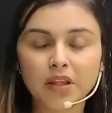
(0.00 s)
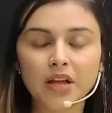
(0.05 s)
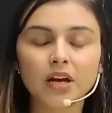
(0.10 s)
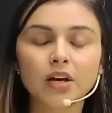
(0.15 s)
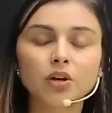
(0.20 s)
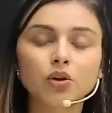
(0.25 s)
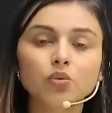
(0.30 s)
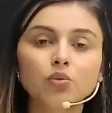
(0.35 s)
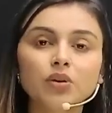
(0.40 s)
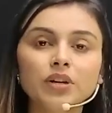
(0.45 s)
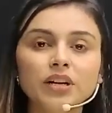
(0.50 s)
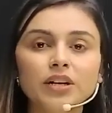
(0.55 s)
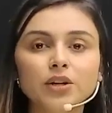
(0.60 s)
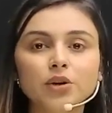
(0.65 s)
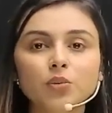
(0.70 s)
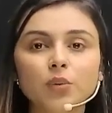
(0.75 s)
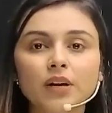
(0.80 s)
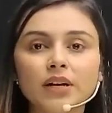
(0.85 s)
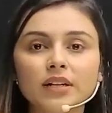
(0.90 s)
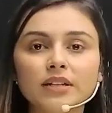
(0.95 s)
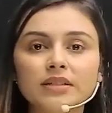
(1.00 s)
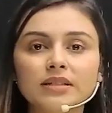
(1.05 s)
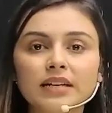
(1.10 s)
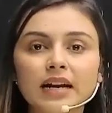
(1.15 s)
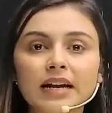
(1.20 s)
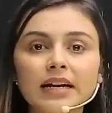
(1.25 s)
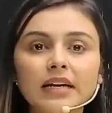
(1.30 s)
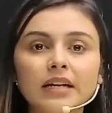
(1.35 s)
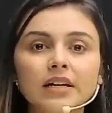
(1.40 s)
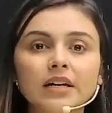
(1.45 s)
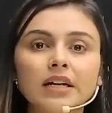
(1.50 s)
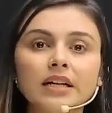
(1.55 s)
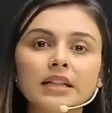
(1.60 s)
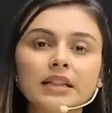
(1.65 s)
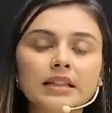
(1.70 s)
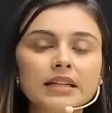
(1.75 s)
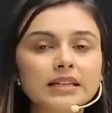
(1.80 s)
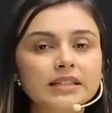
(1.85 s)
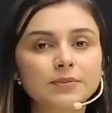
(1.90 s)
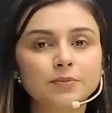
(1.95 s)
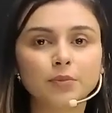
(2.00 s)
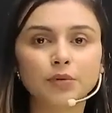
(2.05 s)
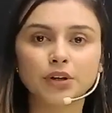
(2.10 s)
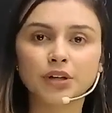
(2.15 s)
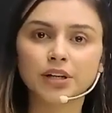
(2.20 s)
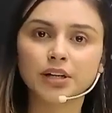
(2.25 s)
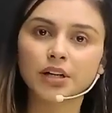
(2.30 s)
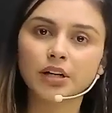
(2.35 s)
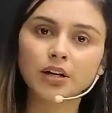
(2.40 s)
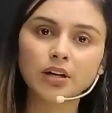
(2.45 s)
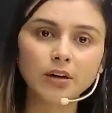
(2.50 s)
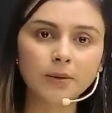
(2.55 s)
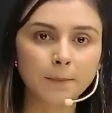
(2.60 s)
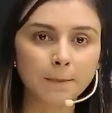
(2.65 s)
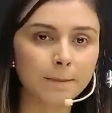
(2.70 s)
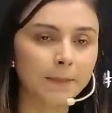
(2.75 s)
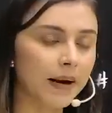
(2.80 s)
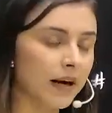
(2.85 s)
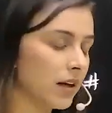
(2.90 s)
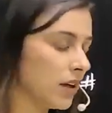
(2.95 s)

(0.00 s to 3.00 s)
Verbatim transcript: you need to understand this particular part